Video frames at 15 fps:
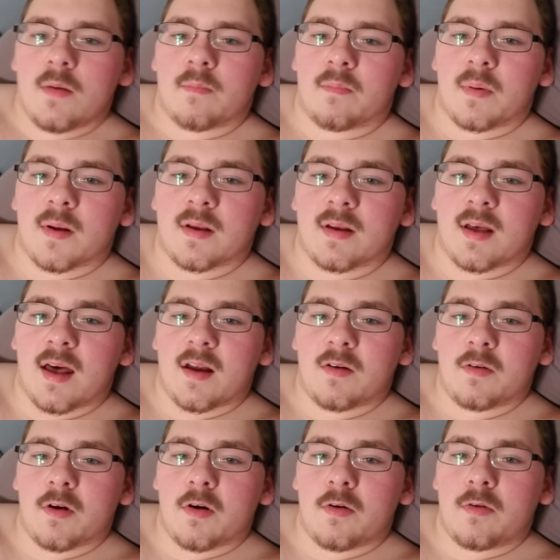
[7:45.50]
But I
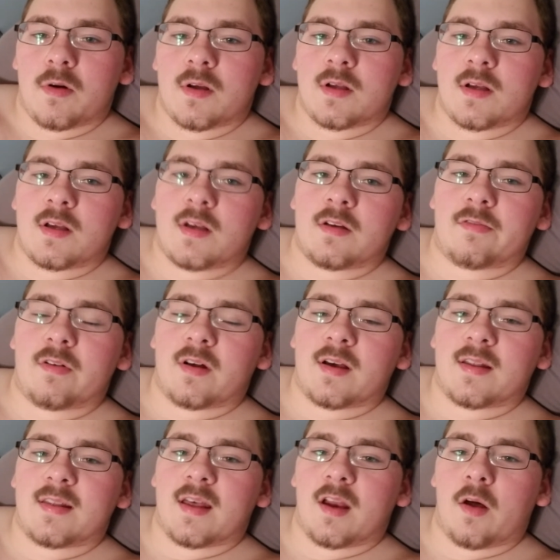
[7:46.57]
don't know if I'll
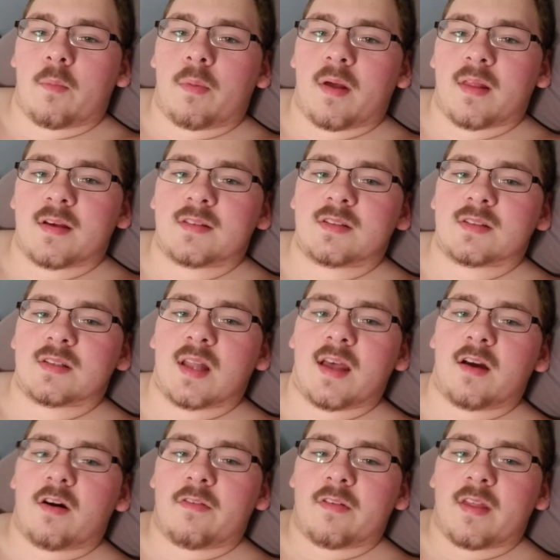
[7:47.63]
get that. I'll probably just lay
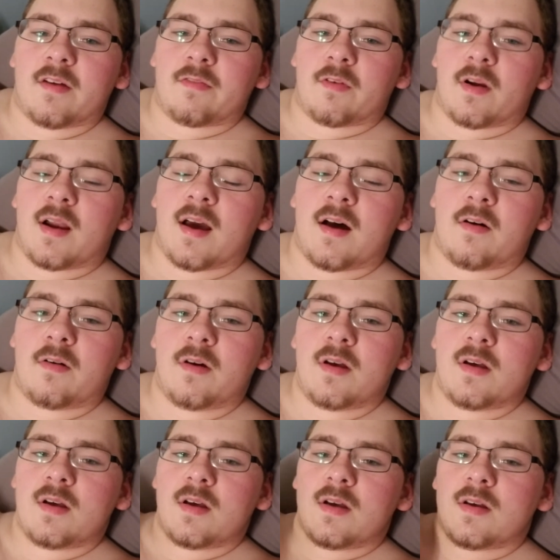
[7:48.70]
off of that for now,
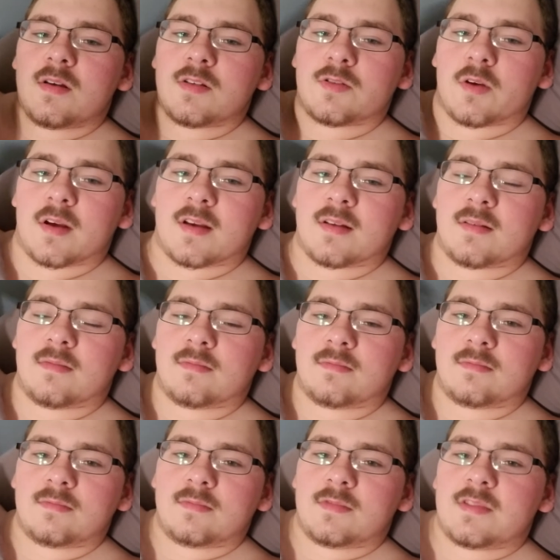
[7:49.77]
so I can
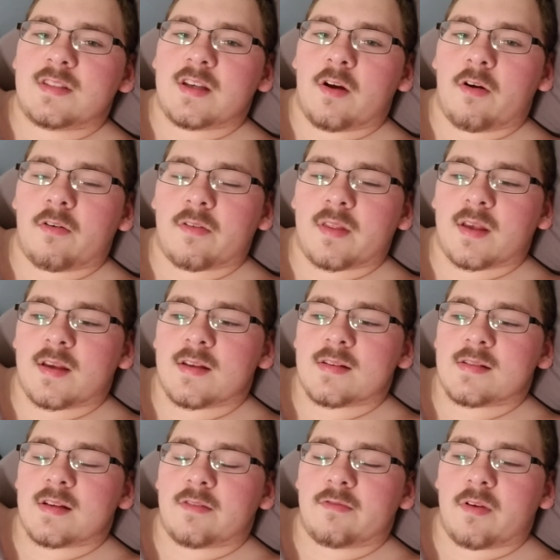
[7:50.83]
see how everything
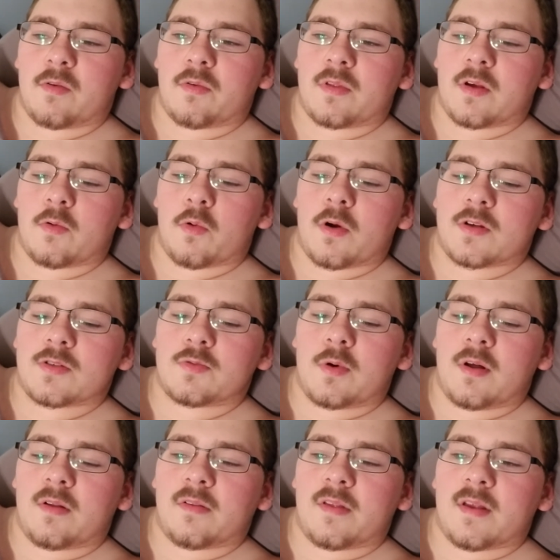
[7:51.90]
is, and if everything works
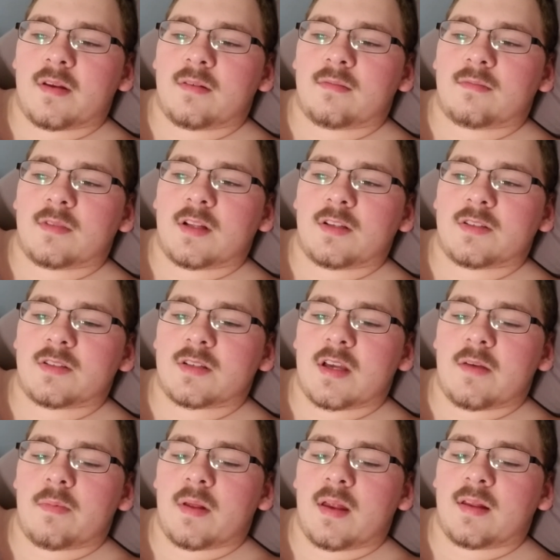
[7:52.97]
well, then I'll just
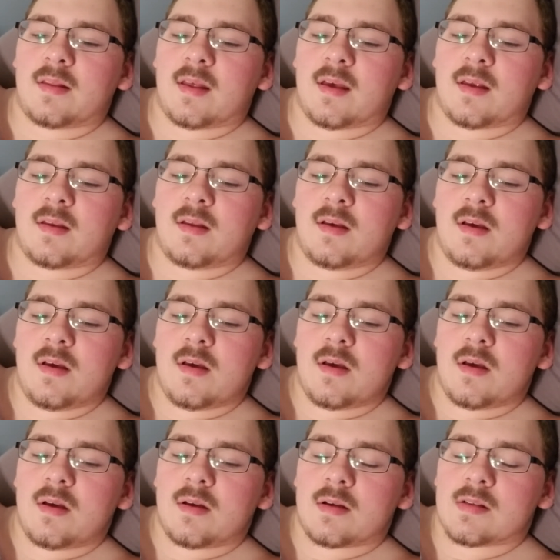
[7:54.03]
keep it at that.
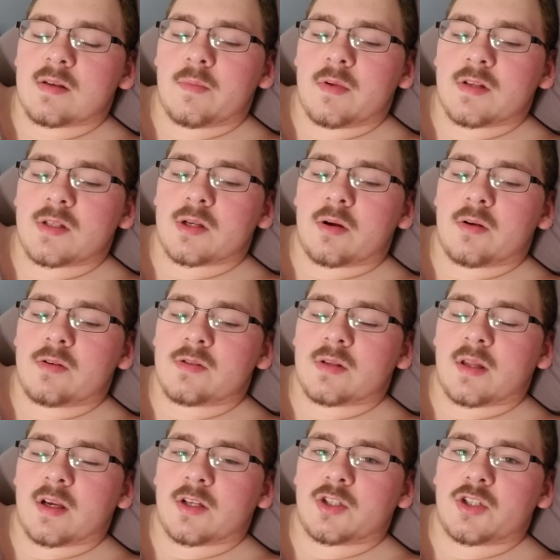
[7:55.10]
Because I'm going to start using
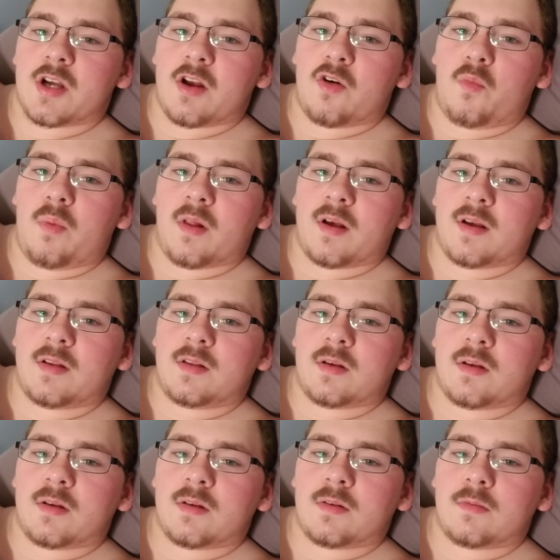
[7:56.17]
like Shadowplay
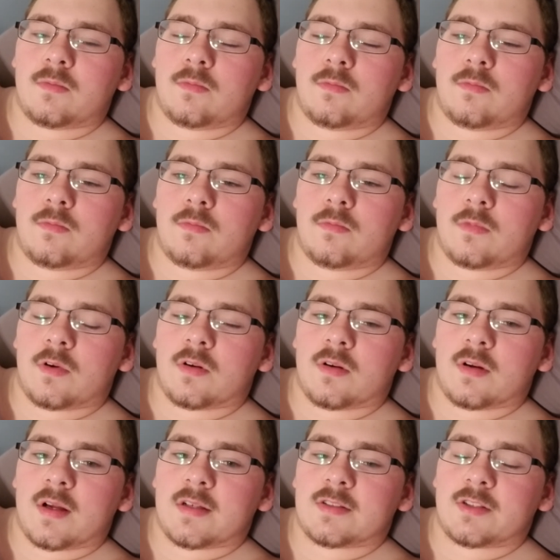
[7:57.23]
to, or
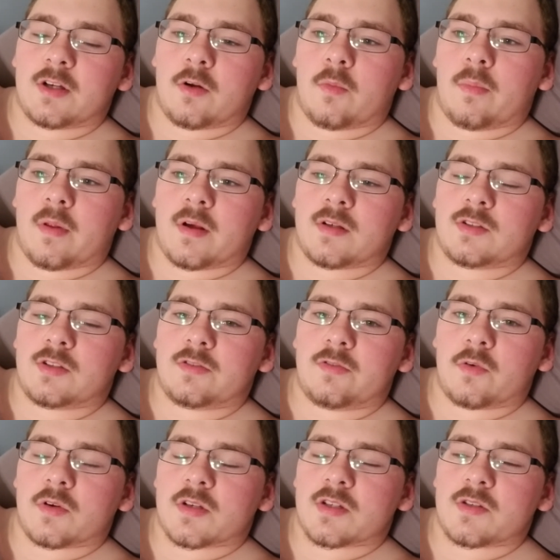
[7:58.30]
not Shadowplay,
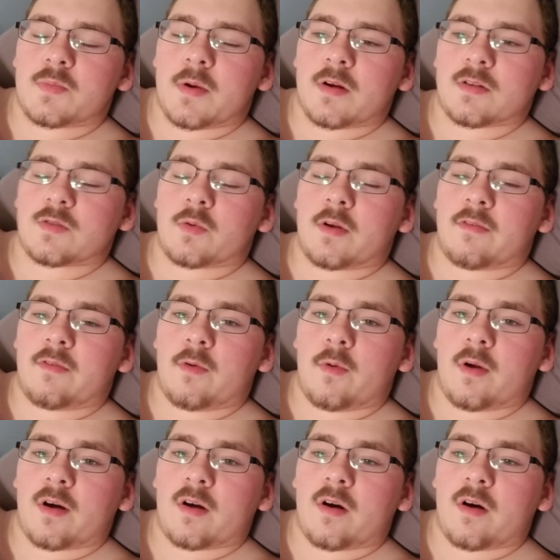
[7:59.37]
GeForce Experience, whatever you want to